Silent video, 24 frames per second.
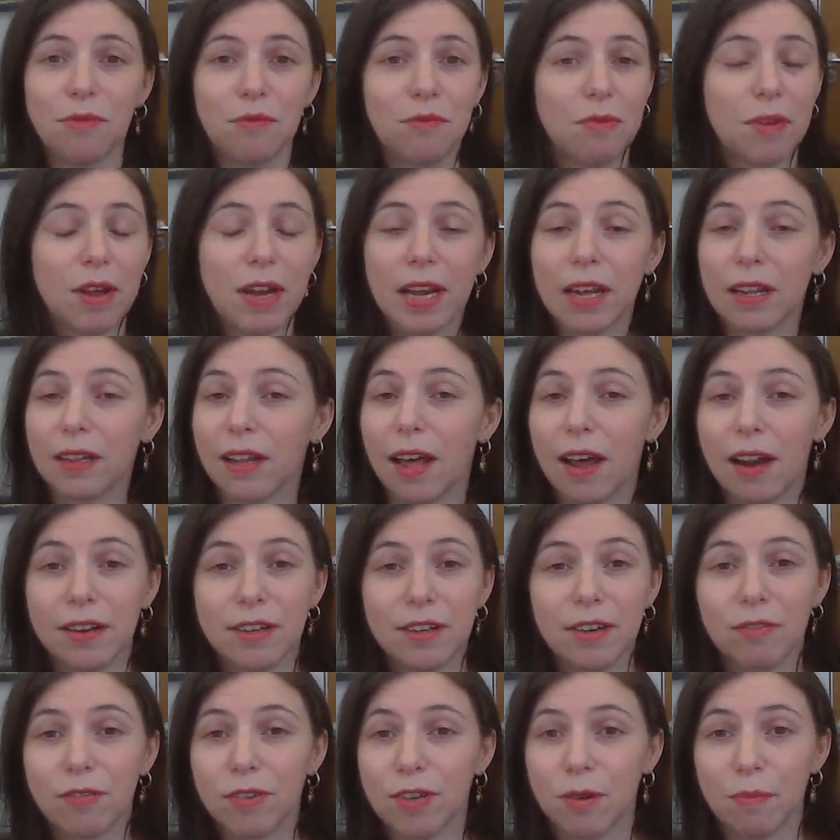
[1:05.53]
like a lot of
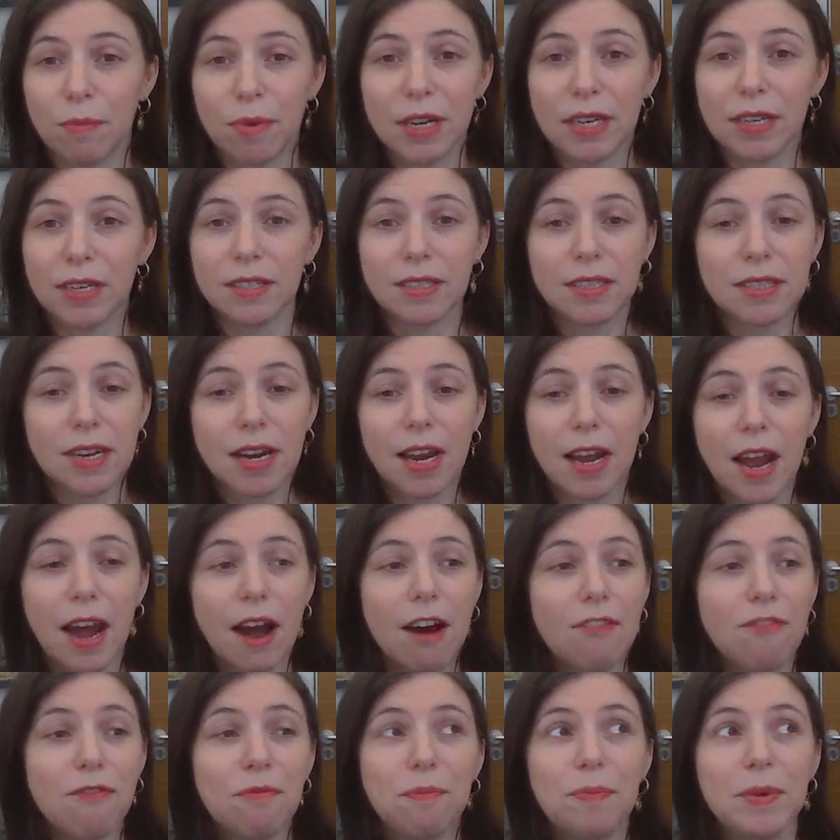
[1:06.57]
different opinions that I
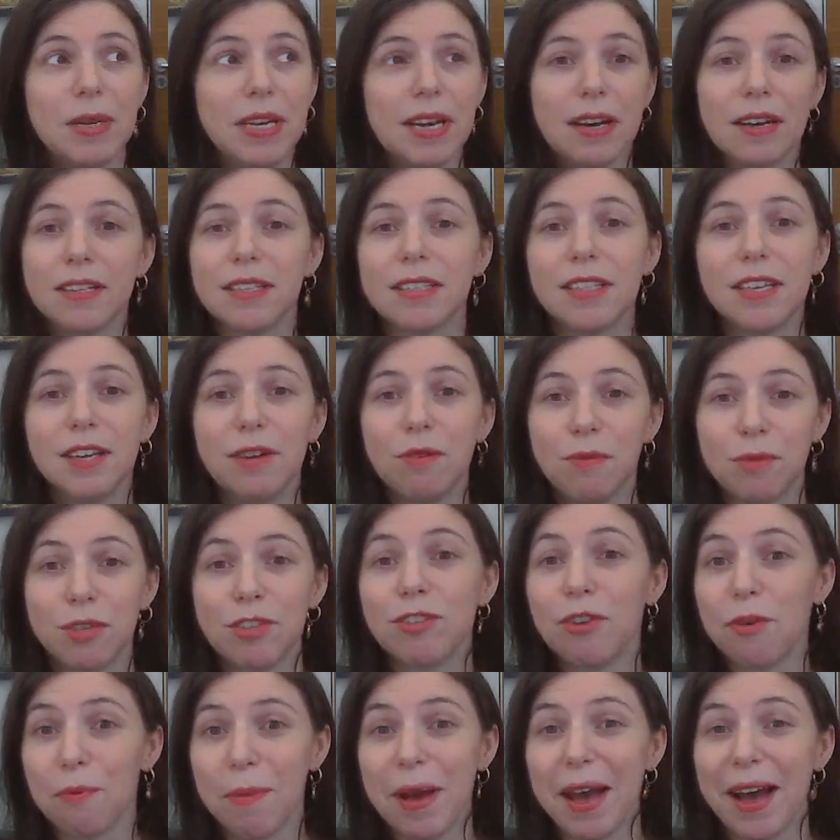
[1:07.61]
have, because it was
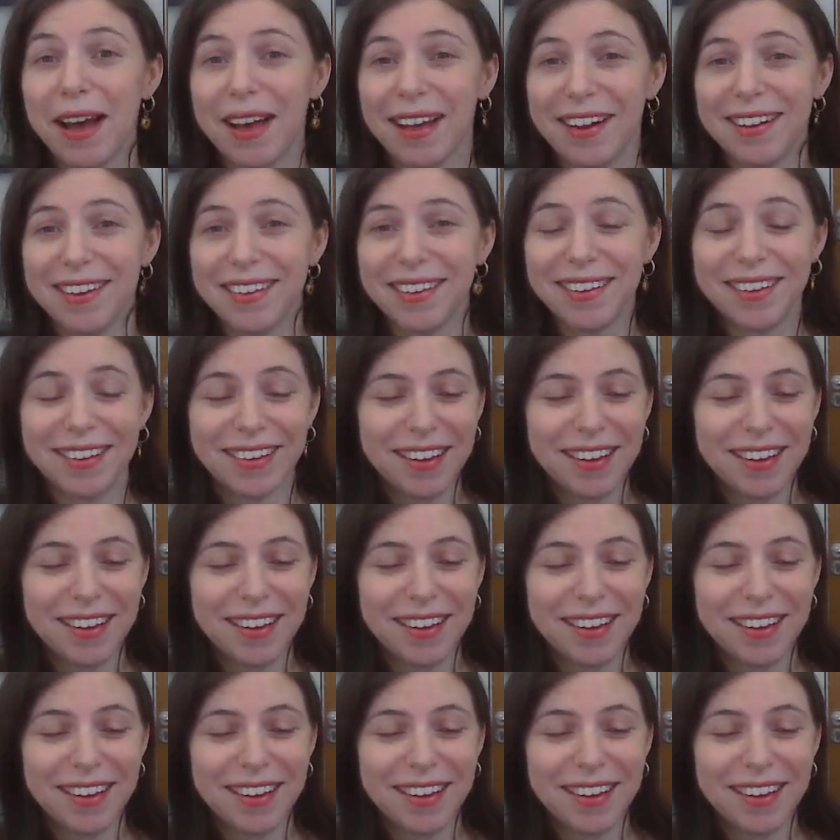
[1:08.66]
so bad.